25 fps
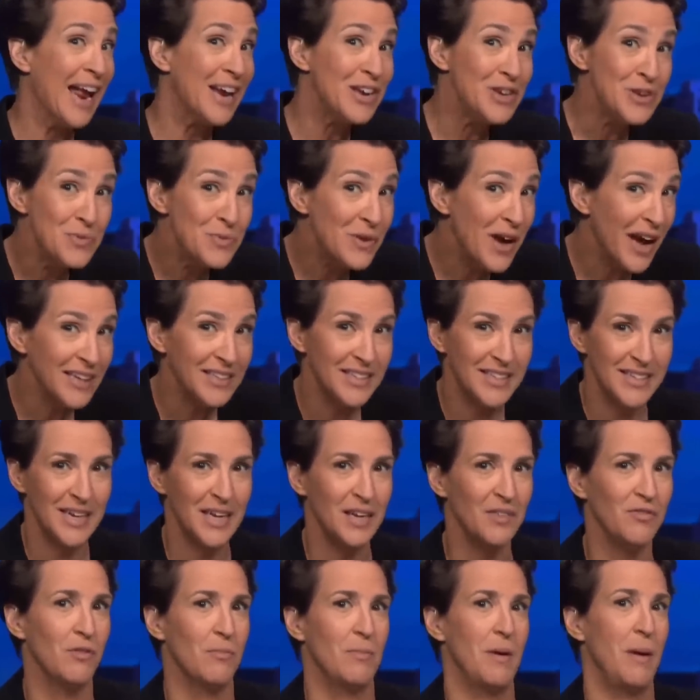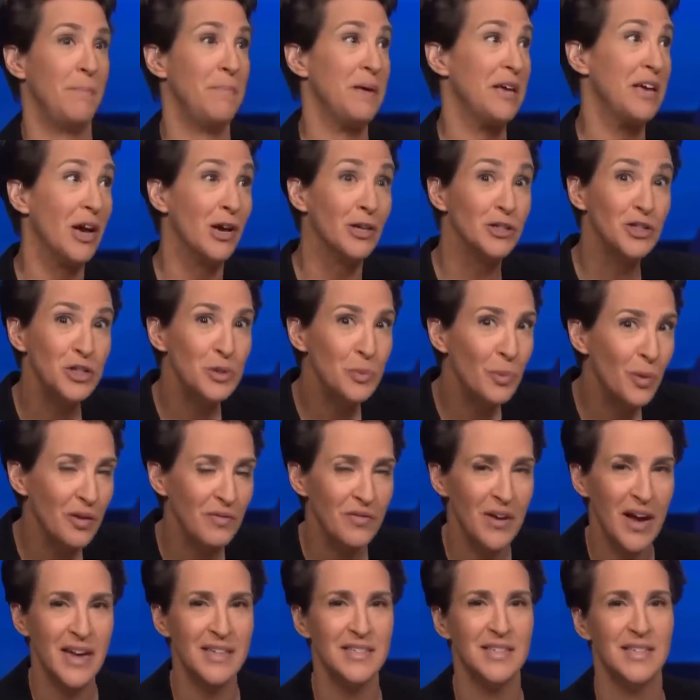and you got sick from it because you
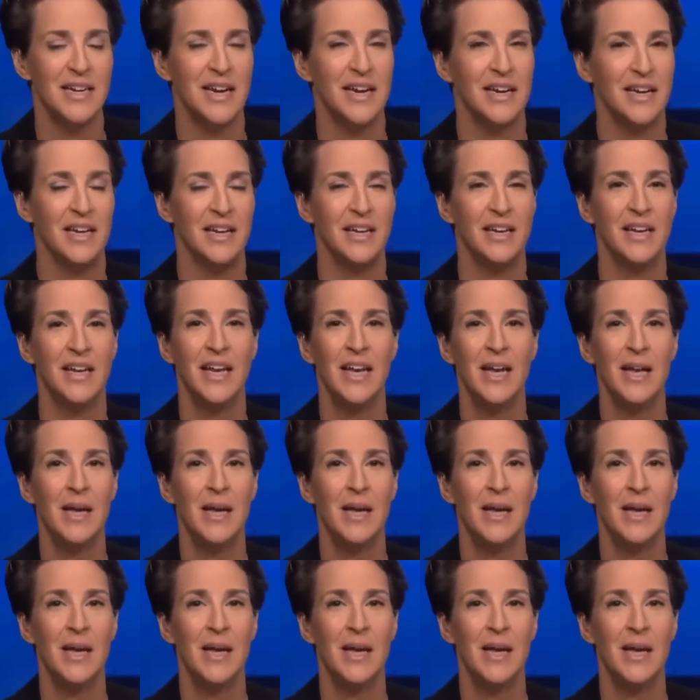weren't vaccinated,